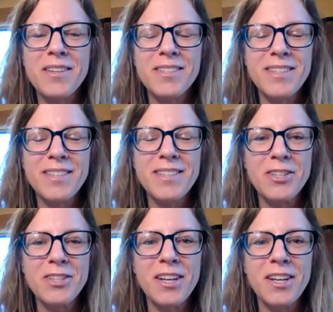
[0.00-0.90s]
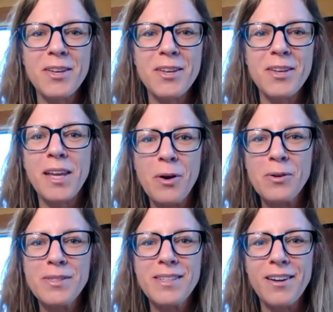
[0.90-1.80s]
session in the Making
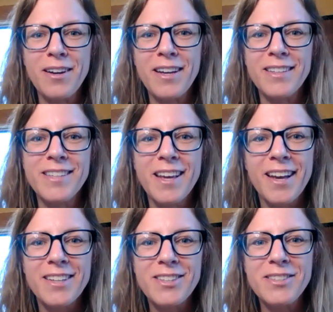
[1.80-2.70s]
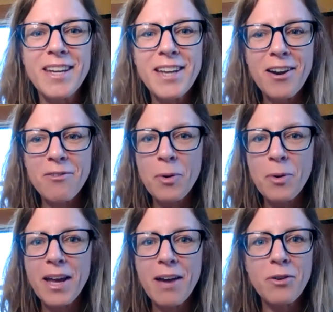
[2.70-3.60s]
the Most series. So take care,
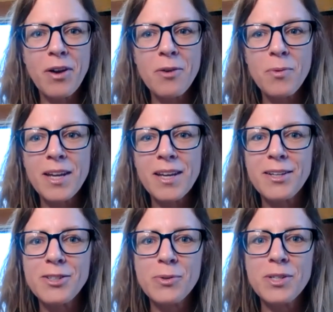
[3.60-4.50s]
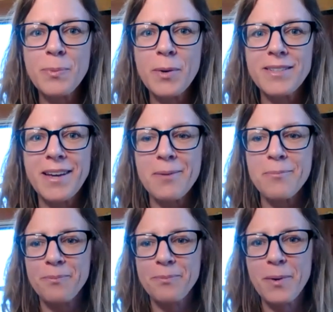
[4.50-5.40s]
everyone. Have a great week and enjoy
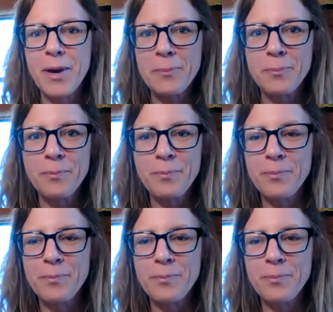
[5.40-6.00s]
springtime. Bye-bye.